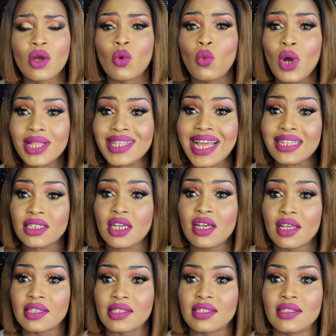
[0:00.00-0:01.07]
What that
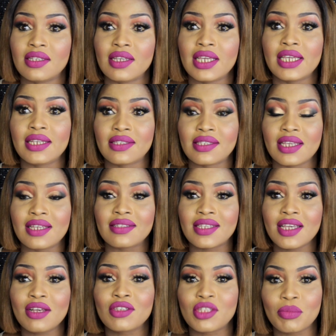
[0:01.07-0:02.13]
does is it
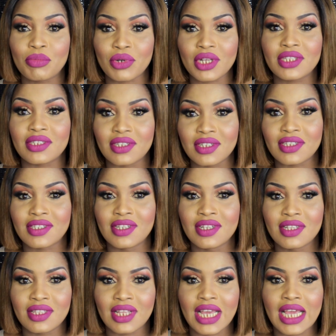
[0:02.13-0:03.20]
tells the brothers
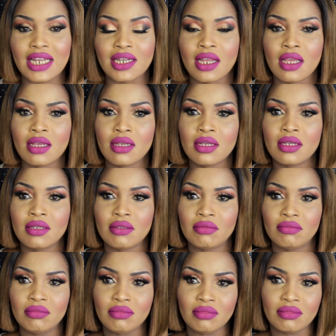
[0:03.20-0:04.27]
that,
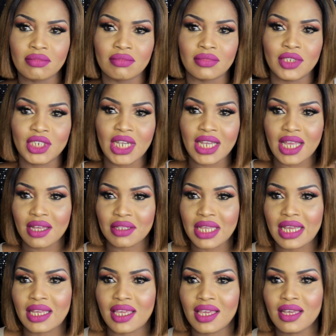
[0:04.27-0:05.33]
check out
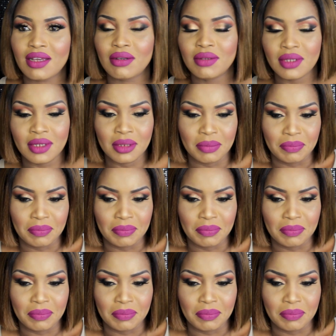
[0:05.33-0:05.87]
that girl.